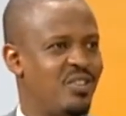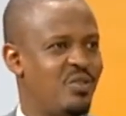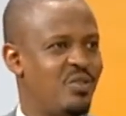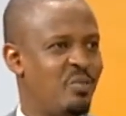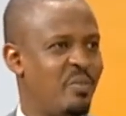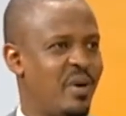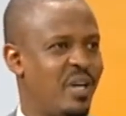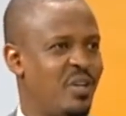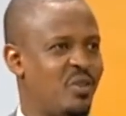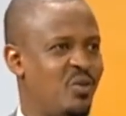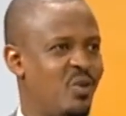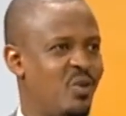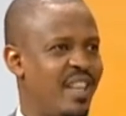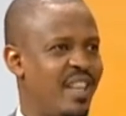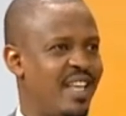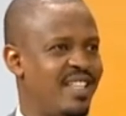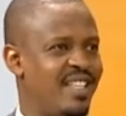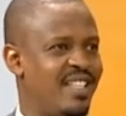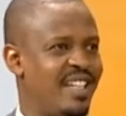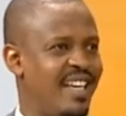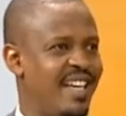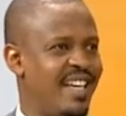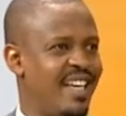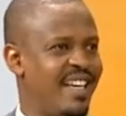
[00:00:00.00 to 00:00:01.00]
to make
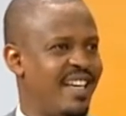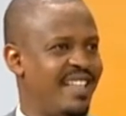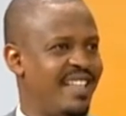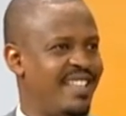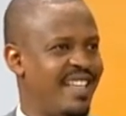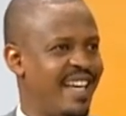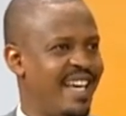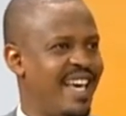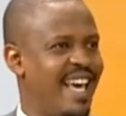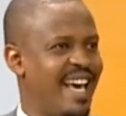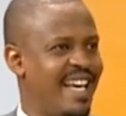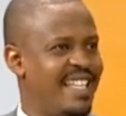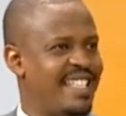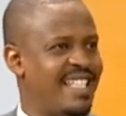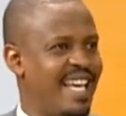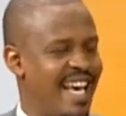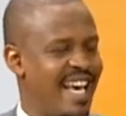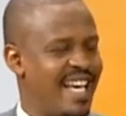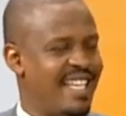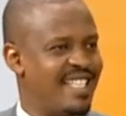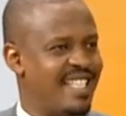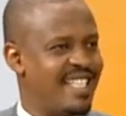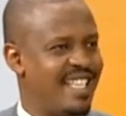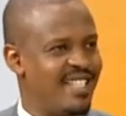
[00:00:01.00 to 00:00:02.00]
the J
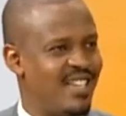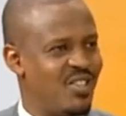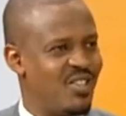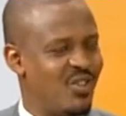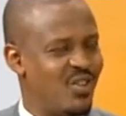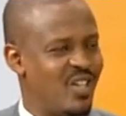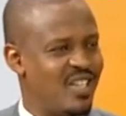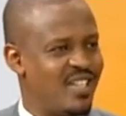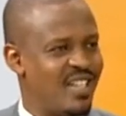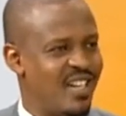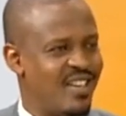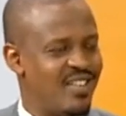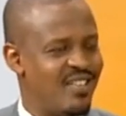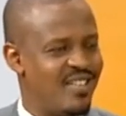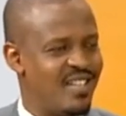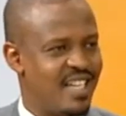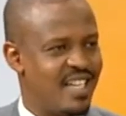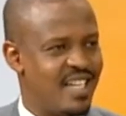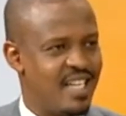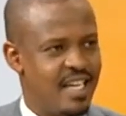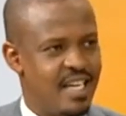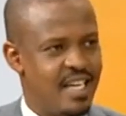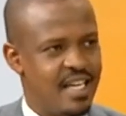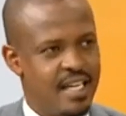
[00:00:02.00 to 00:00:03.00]
JSS, that's the junior
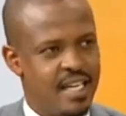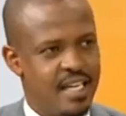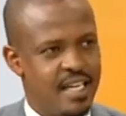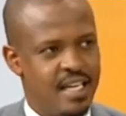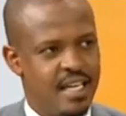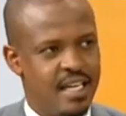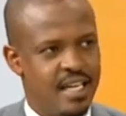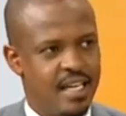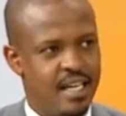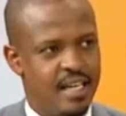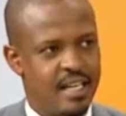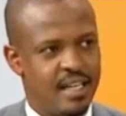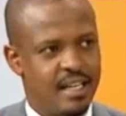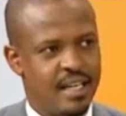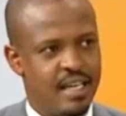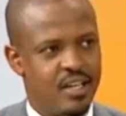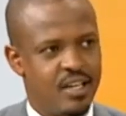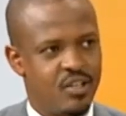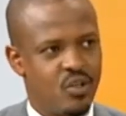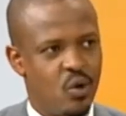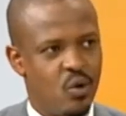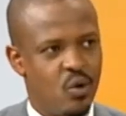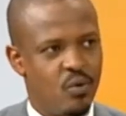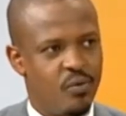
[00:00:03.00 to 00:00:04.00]
secondary, uh,
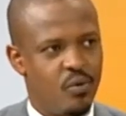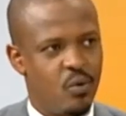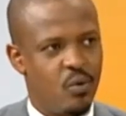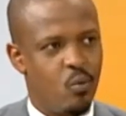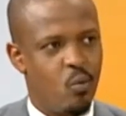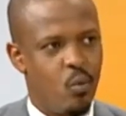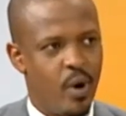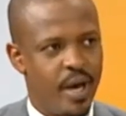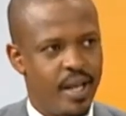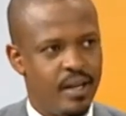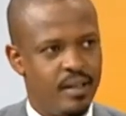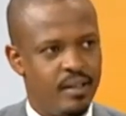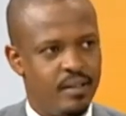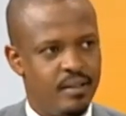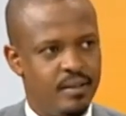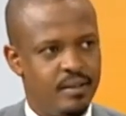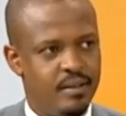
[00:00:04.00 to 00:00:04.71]
kicks off well.